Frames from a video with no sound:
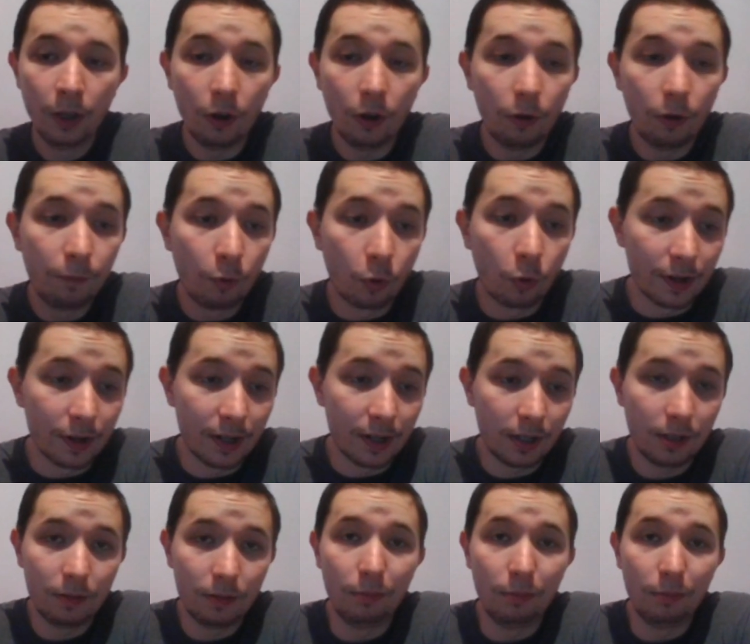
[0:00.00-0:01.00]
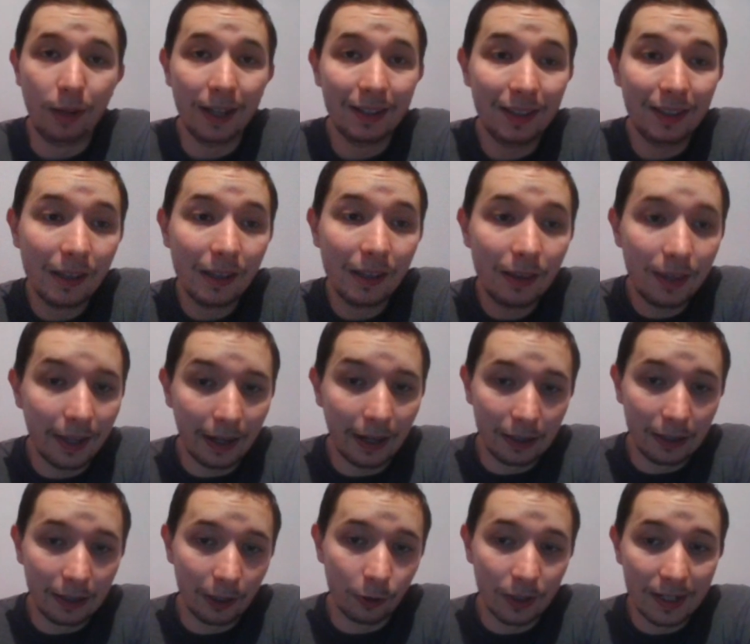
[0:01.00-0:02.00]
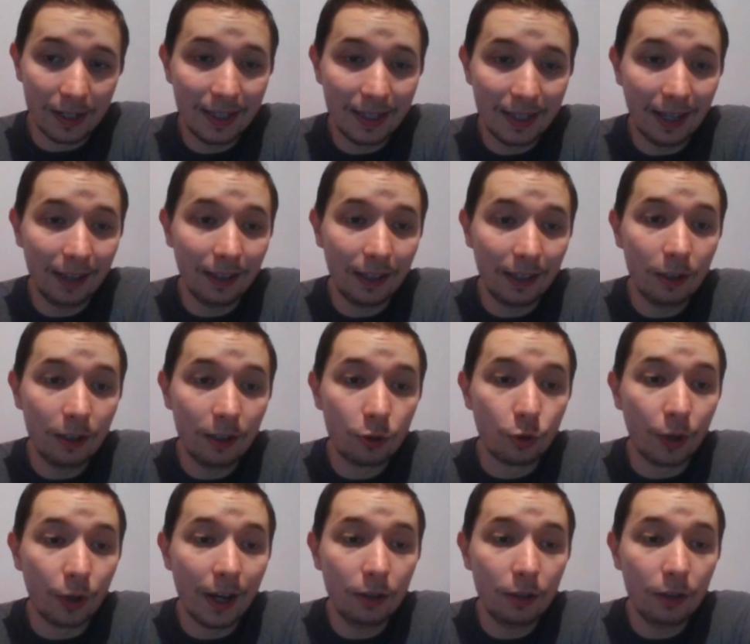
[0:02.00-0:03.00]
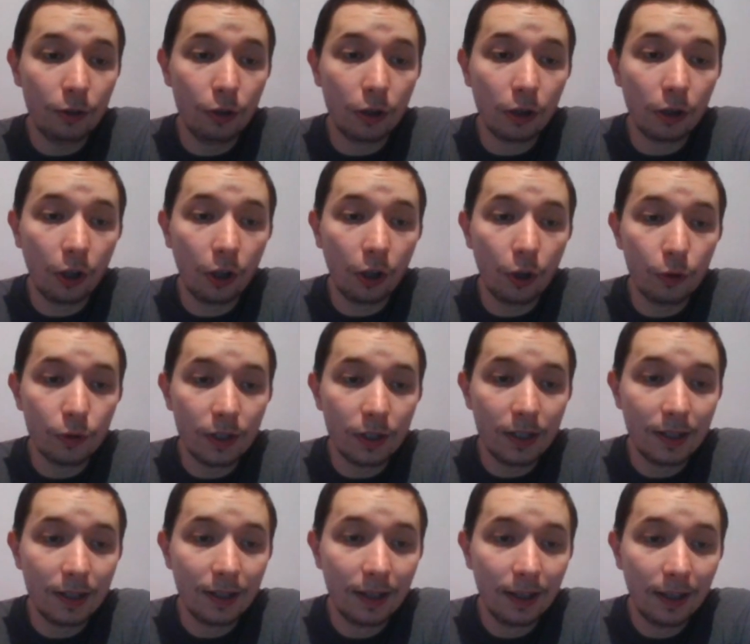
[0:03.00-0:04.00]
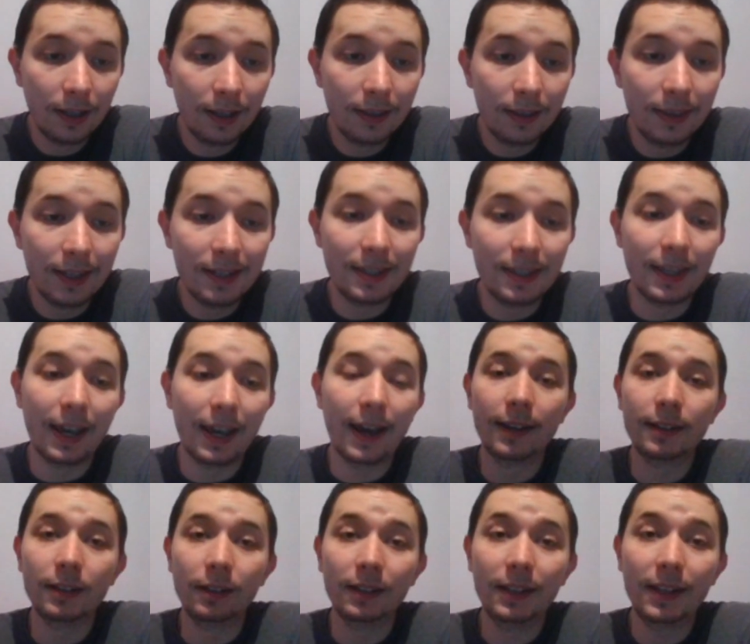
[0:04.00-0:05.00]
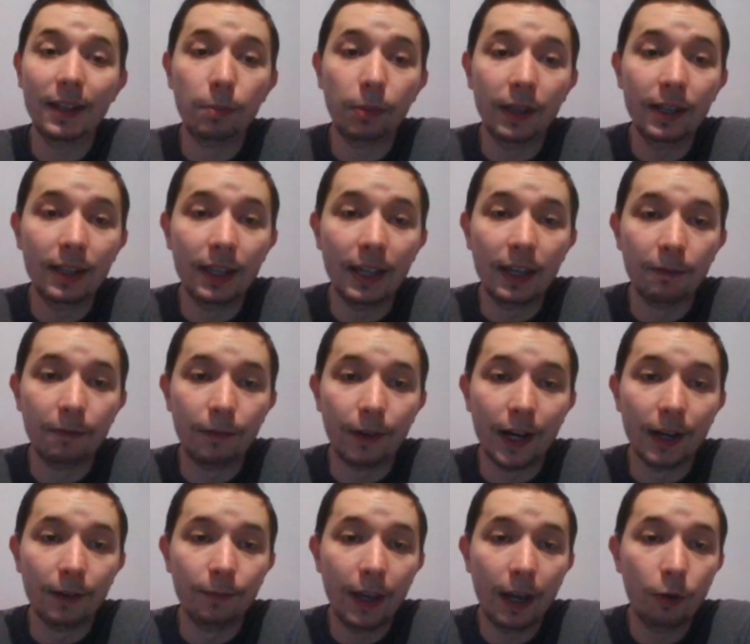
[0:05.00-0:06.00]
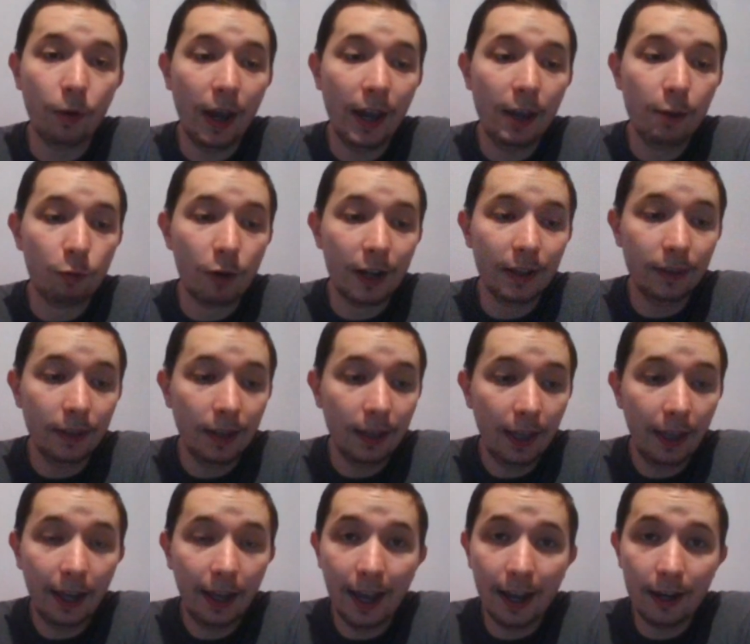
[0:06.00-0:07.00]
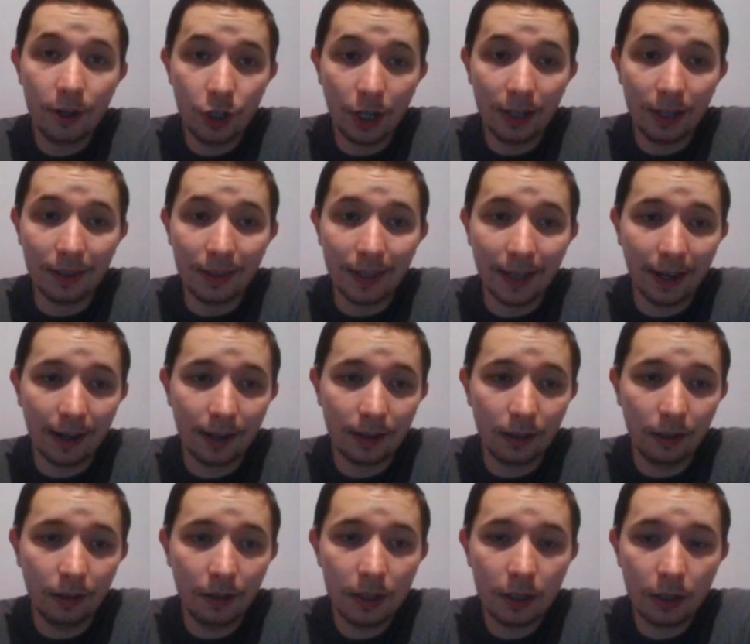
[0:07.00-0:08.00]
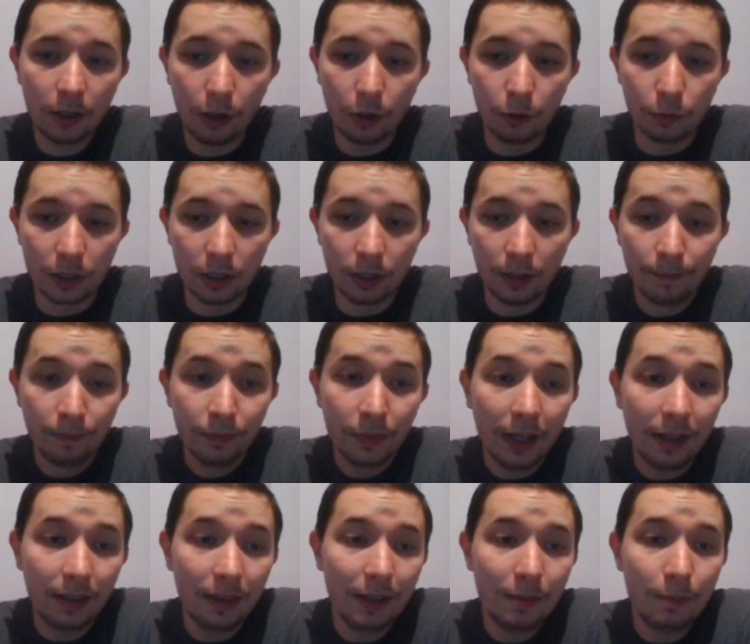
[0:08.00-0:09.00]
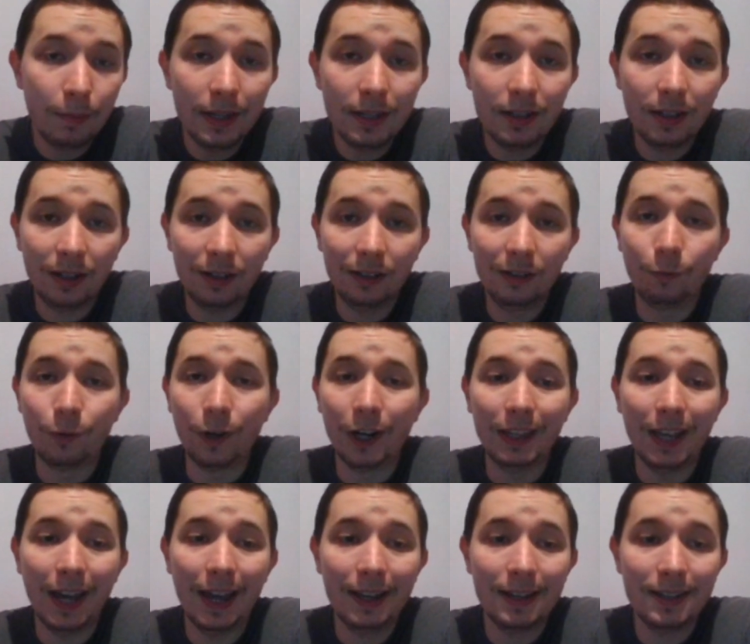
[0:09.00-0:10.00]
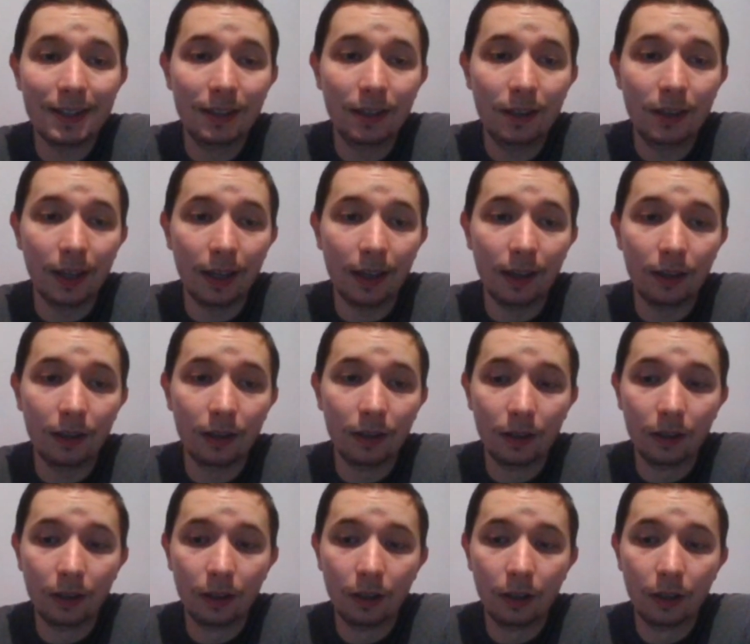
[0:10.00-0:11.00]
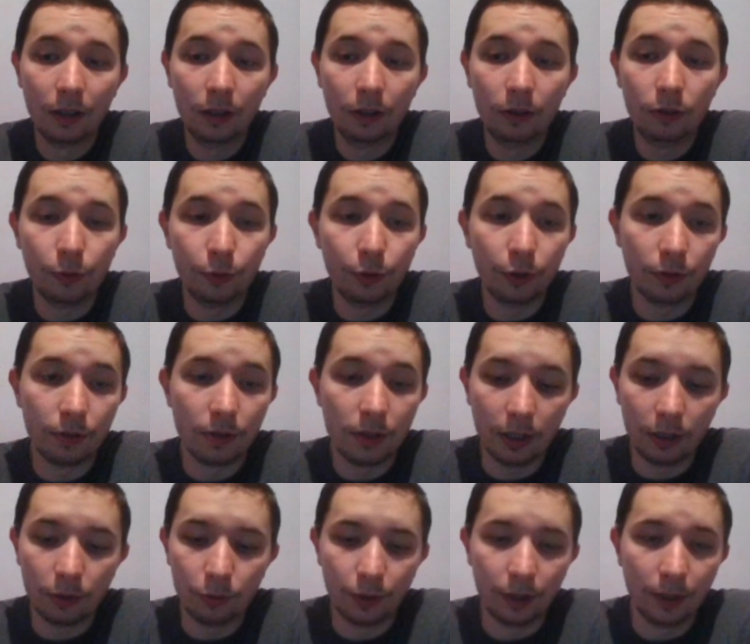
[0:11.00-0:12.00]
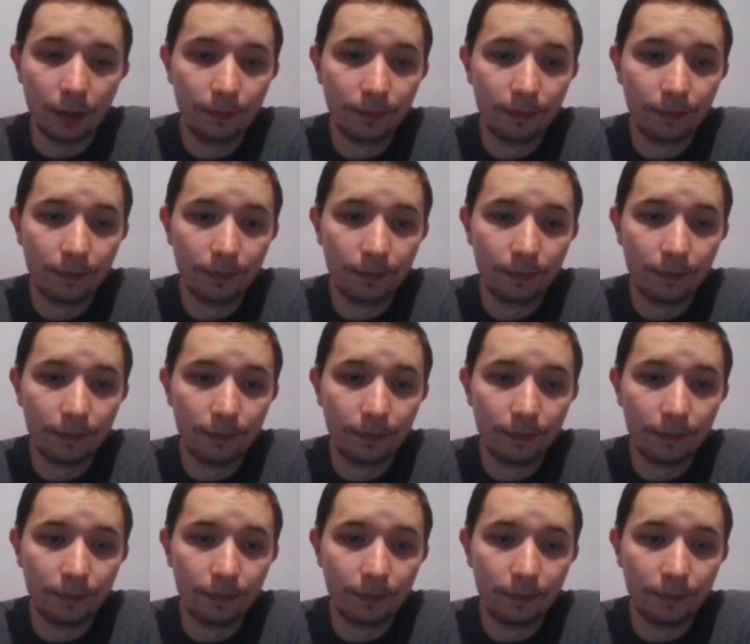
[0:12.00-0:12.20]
Of course, black didn't take there. Instead, he tried to close this diagonal. He played e5. Now a1, h8 diagonal is closed, and then basically white has to take the rook on c3.